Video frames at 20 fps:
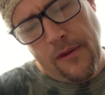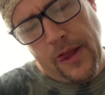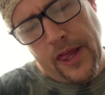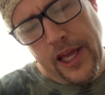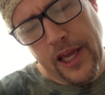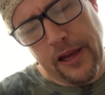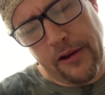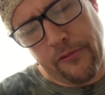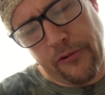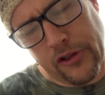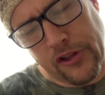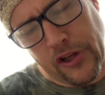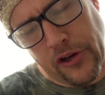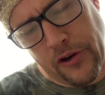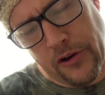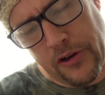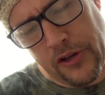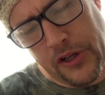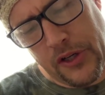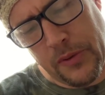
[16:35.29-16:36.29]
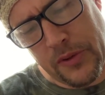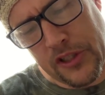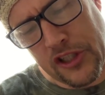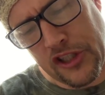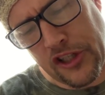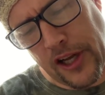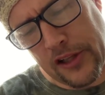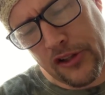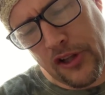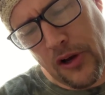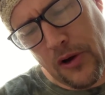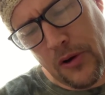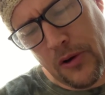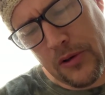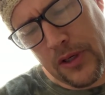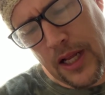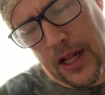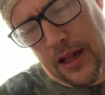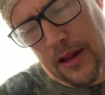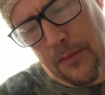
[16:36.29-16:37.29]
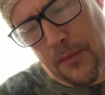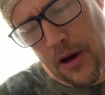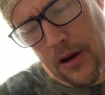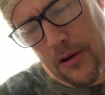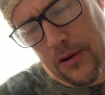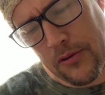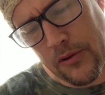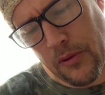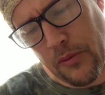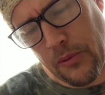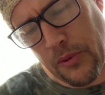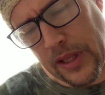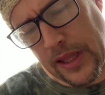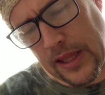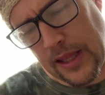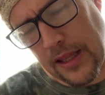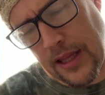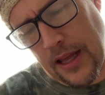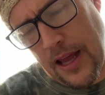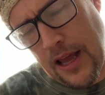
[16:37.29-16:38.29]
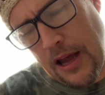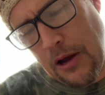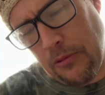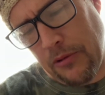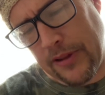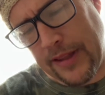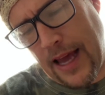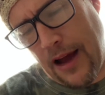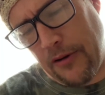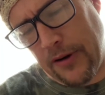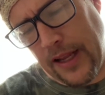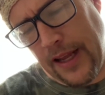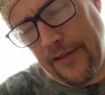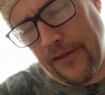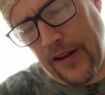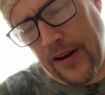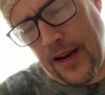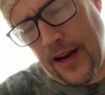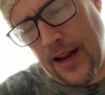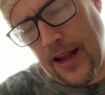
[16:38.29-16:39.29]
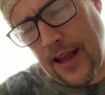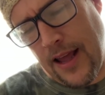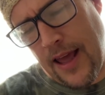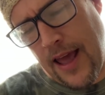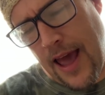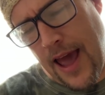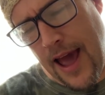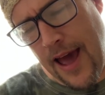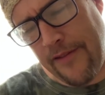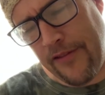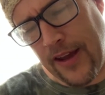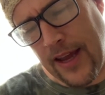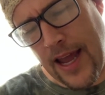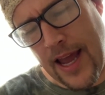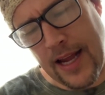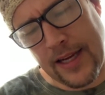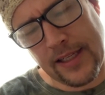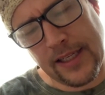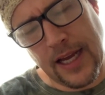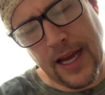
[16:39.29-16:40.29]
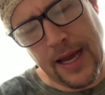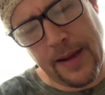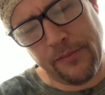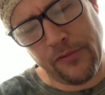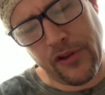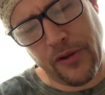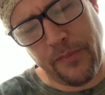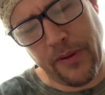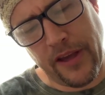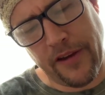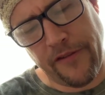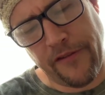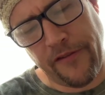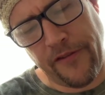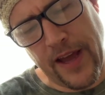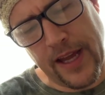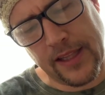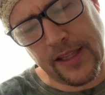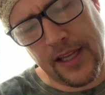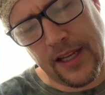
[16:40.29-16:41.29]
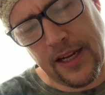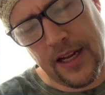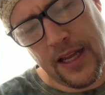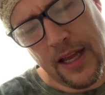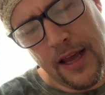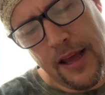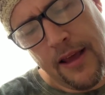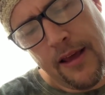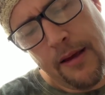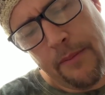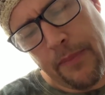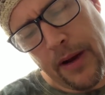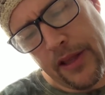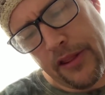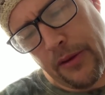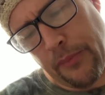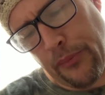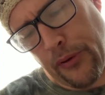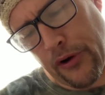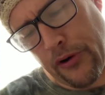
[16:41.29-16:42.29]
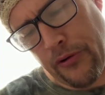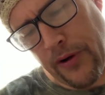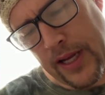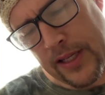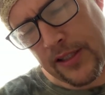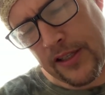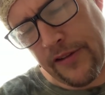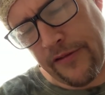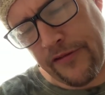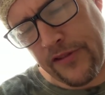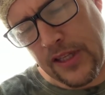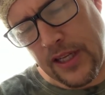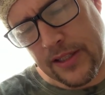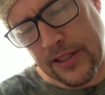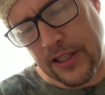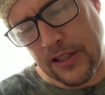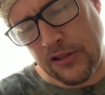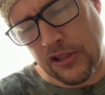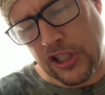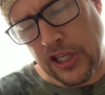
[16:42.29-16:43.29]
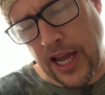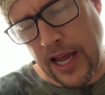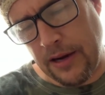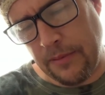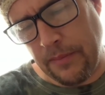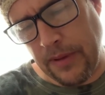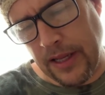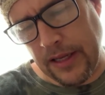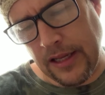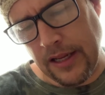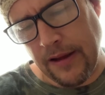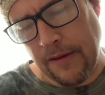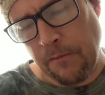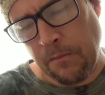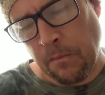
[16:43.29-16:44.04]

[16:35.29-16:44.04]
He had returned to his Chateau de la Motte without even having had time to be affected by the progressive disenchantment